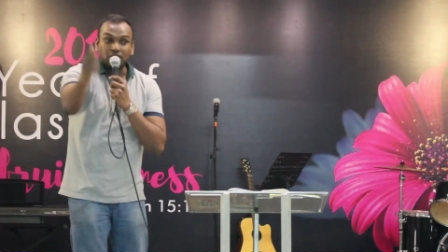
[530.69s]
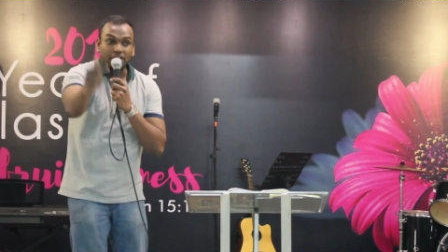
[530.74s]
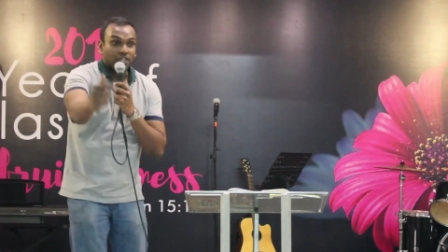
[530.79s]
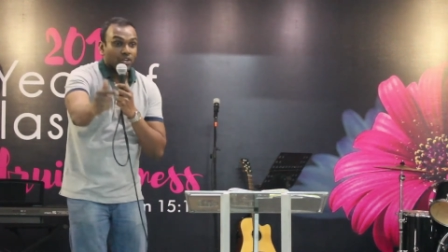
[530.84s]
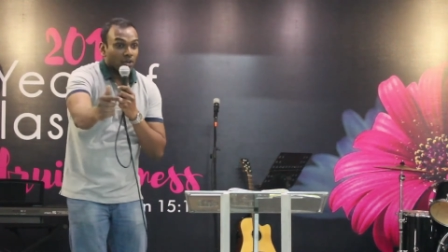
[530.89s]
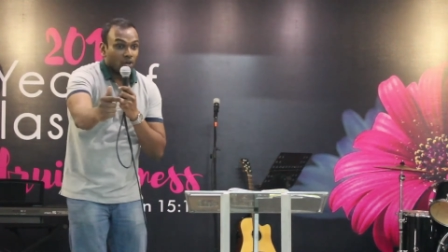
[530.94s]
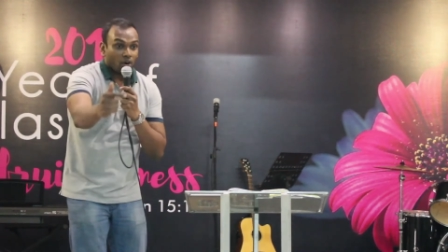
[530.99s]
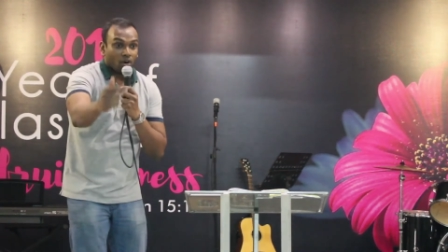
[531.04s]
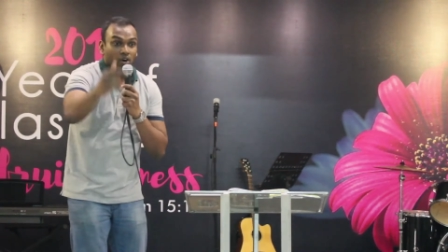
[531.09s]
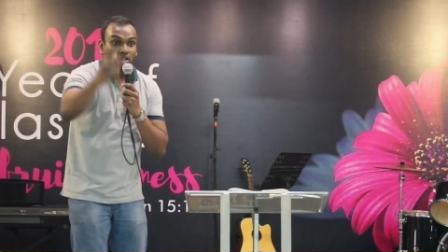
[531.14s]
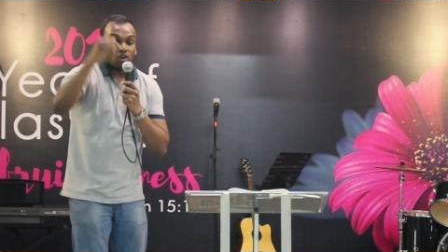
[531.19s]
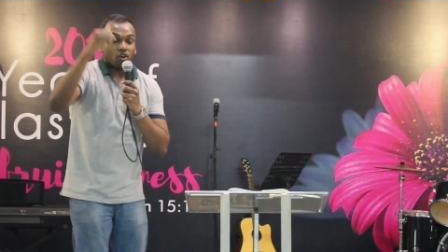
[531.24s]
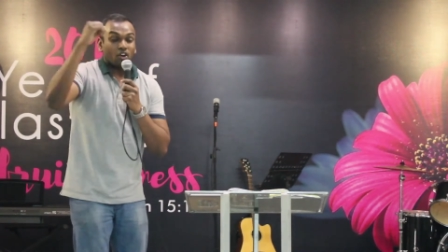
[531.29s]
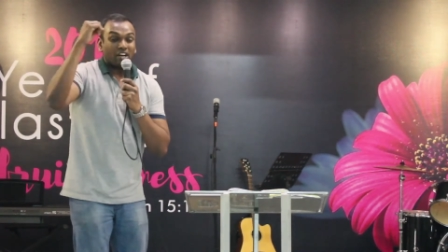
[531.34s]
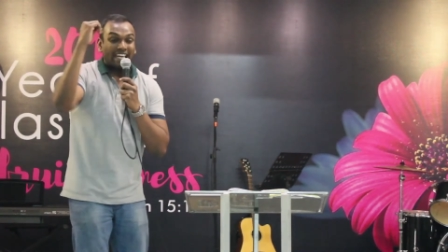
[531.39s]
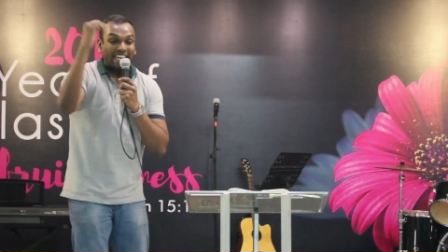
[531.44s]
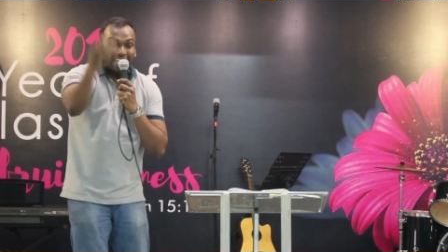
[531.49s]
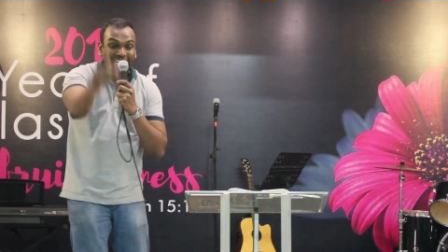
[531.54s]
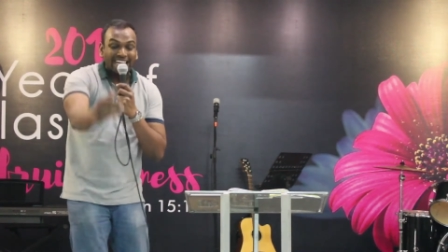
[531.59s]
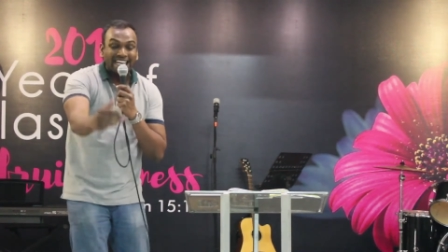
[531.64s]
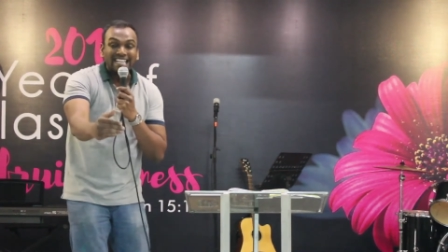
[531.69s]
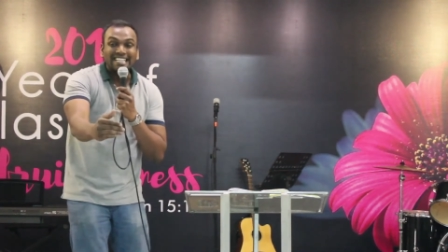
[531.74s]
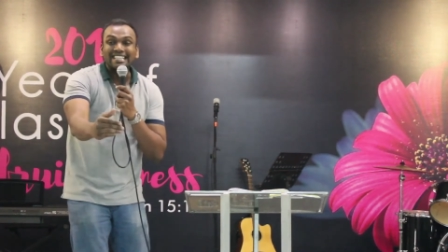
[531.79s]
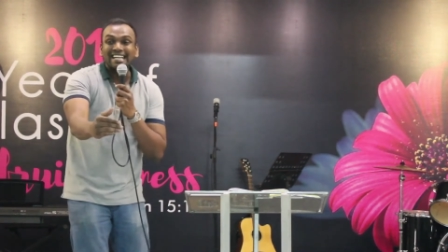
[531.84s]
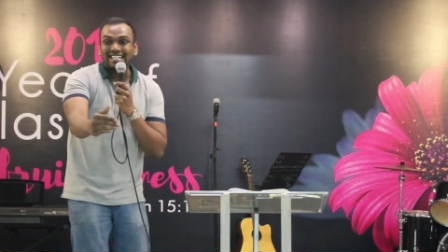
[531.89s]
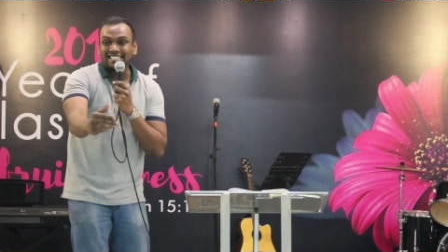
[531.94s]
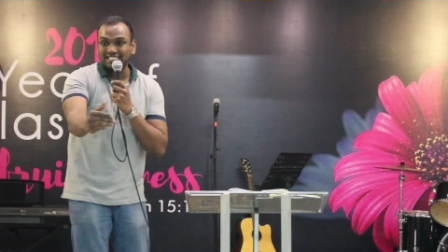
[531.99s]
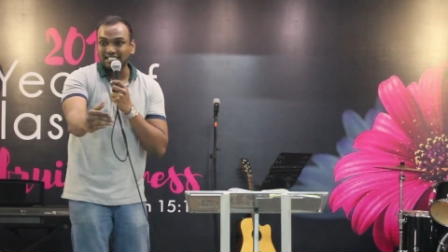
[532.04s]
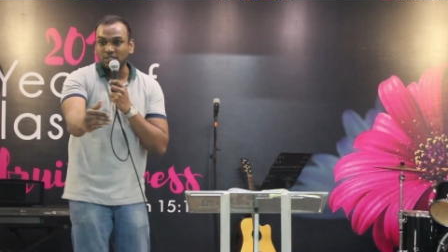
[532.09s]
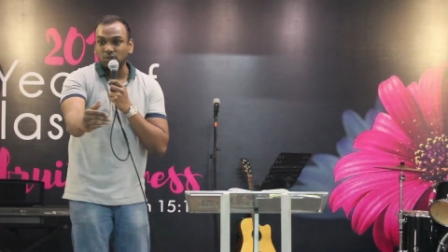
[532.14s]
cure or heal
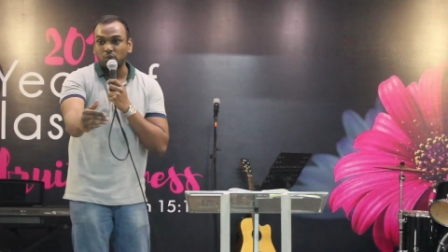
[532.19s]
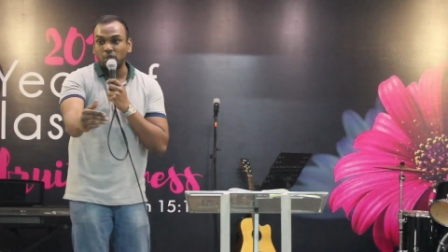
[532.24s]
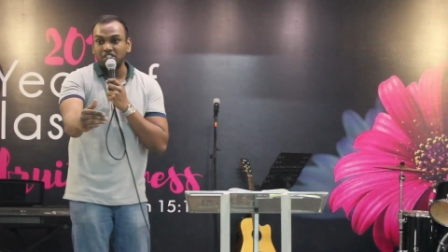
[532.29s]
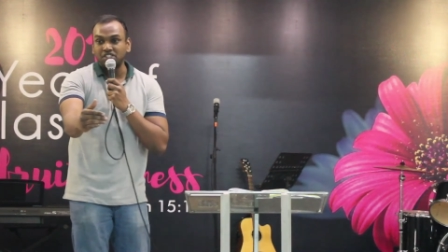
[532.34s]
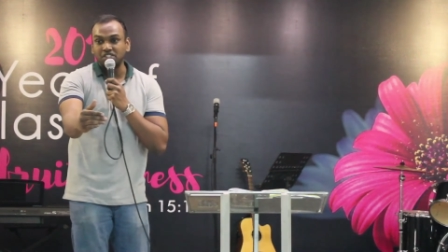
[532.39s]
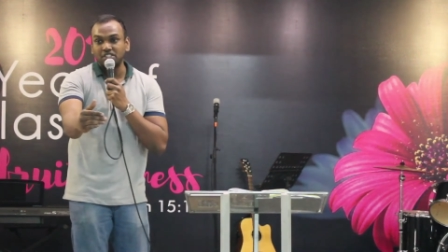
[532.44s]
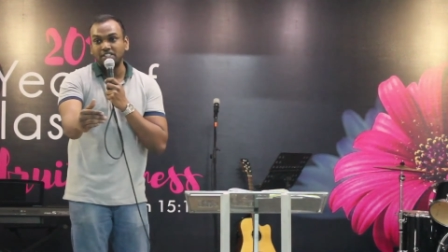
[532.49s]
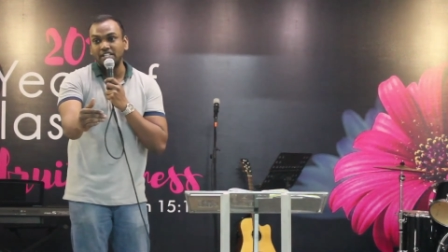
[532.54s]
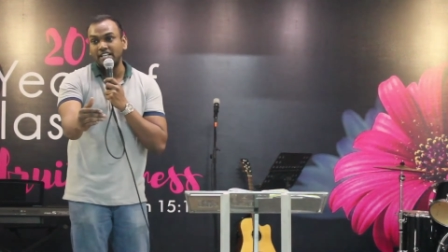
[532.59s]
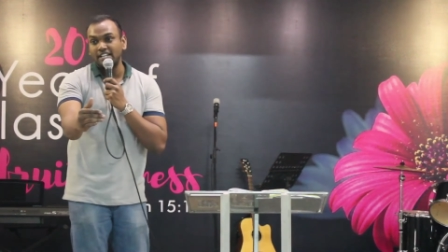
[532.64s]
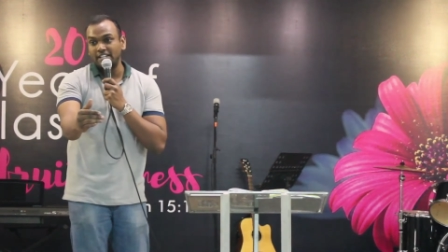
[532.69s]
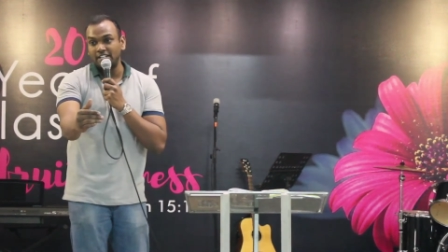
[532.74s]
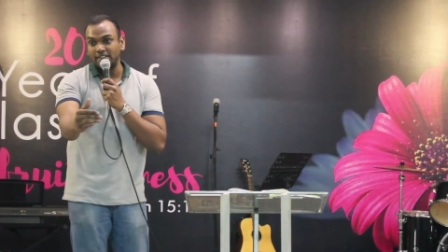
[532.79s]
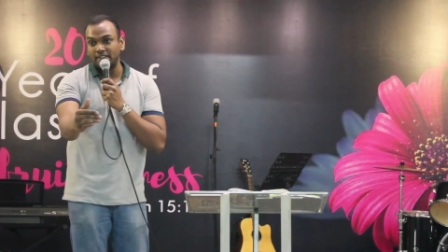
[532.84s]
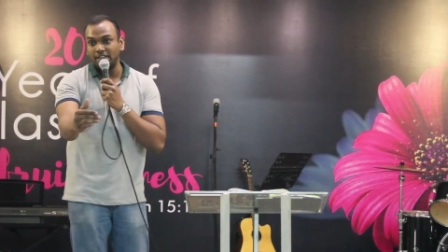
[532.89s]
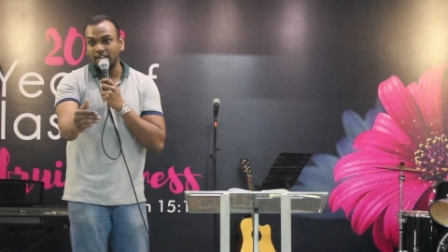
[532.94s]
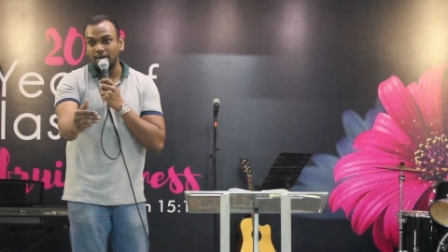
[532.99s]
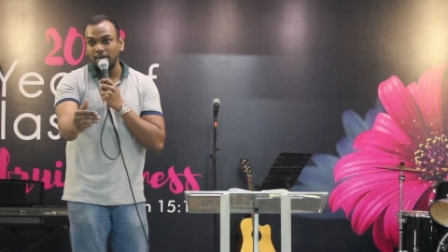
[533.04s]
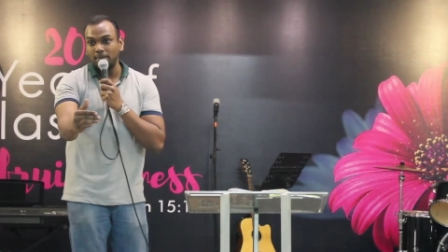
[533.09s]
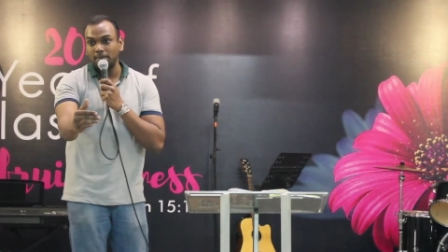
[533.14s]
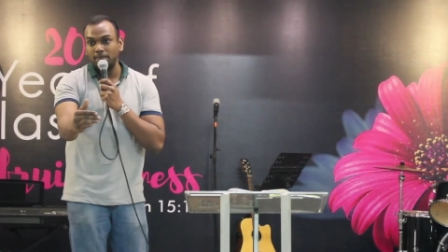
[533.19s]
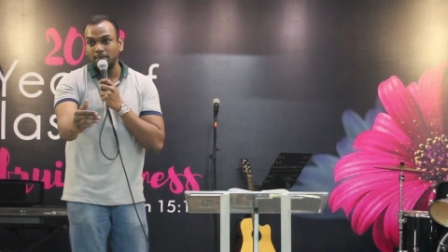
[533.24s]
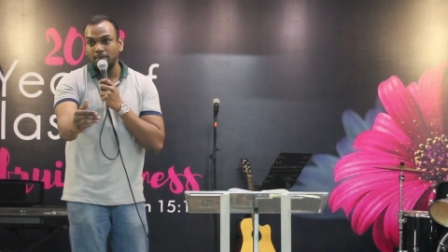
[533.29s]
that situation then and there.